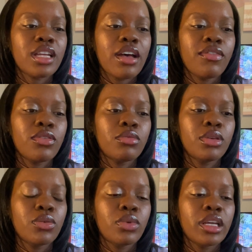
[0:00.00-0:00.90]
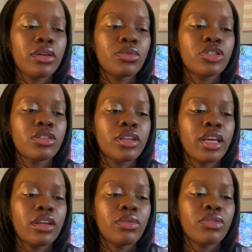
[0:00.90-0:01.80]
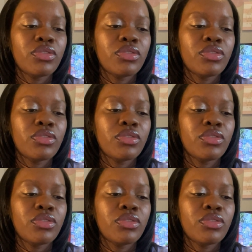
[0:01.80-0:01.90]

iPhone will be ready with your data when